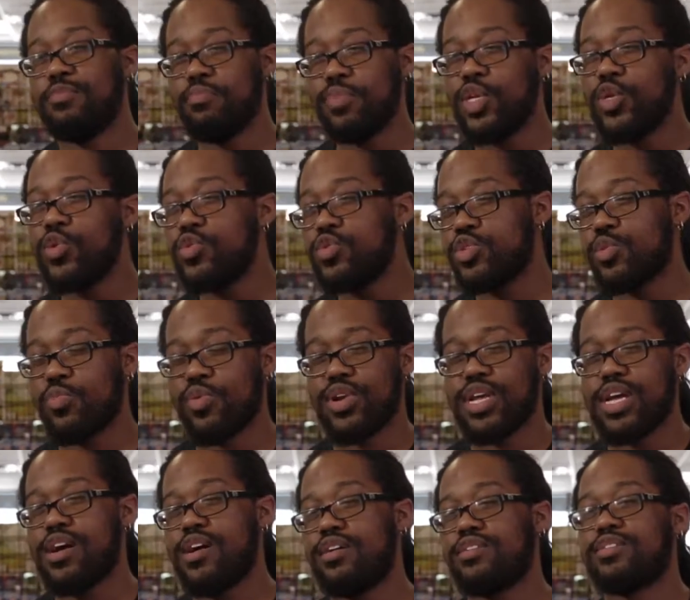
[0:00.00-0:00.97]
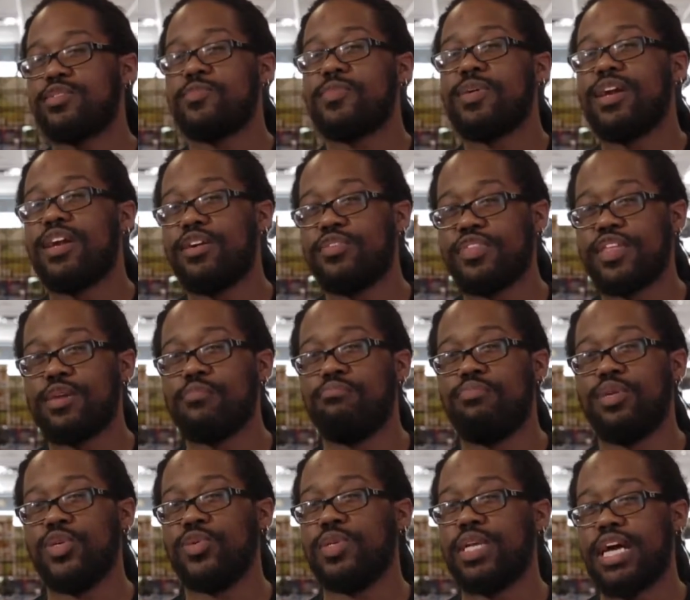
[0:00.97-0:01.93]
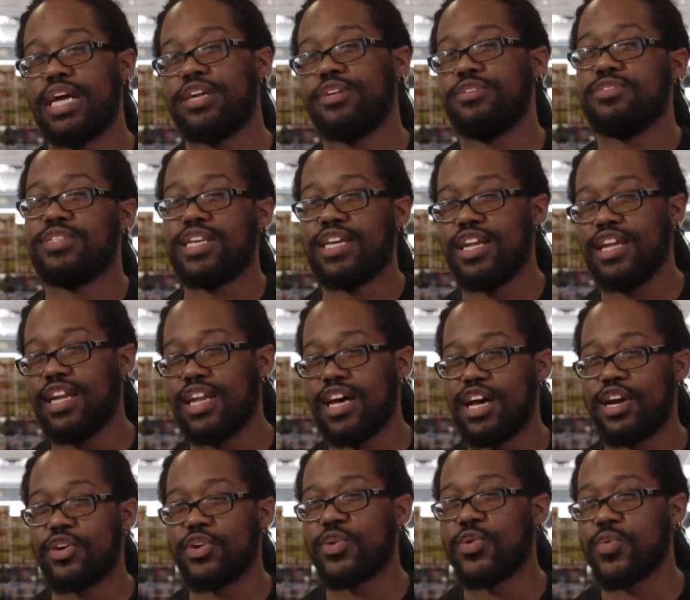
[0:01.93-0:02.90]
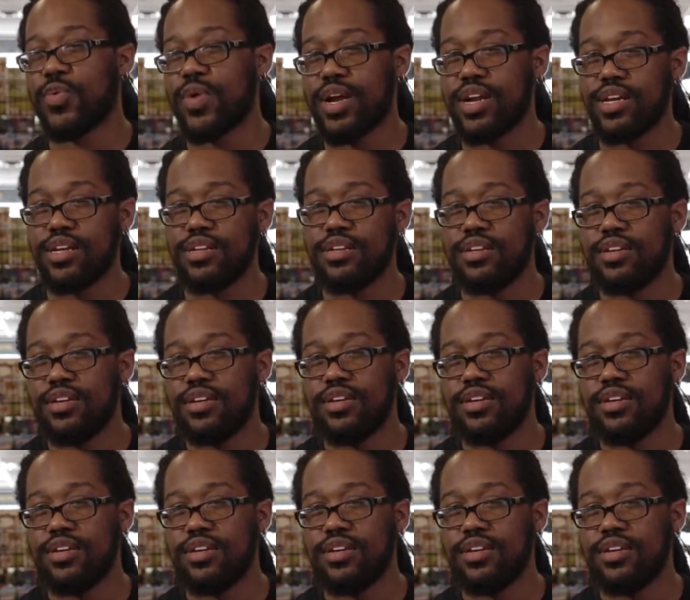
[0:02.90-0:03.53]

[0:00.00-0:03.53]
blues are pretty awesome, and I don't think blue lanterns get a lot of credit.